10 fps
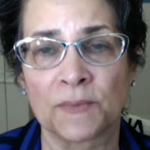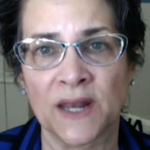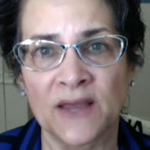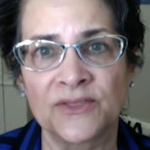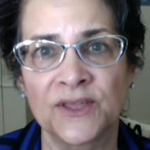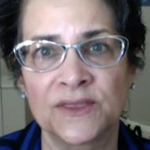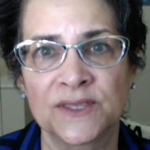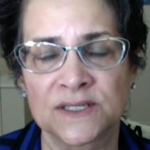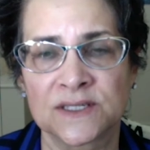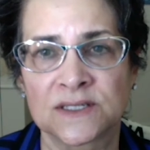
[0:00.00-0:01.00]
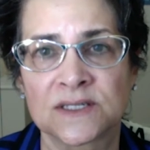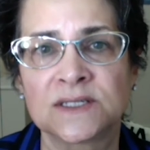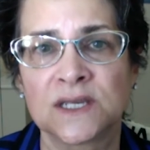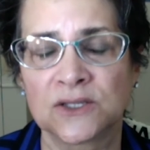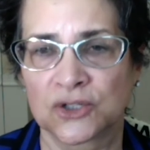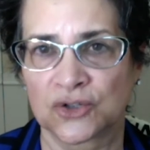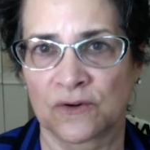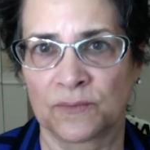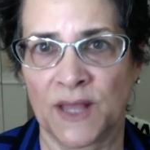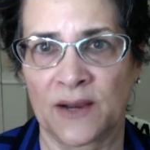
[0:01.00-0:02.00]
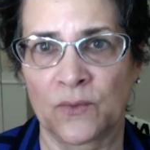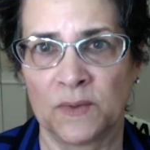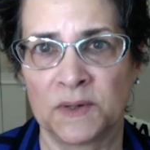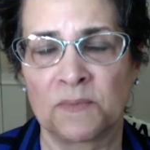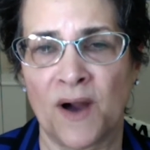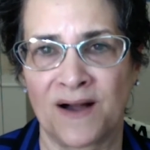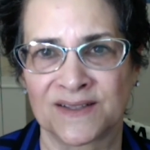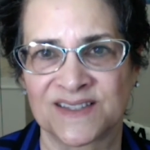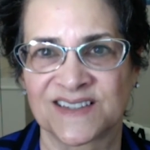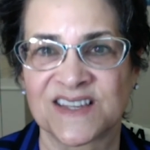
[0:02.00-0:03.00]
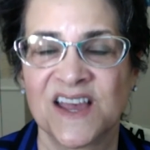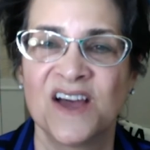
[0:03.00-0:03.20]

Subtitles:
And I think this is a signature of Black women in politics,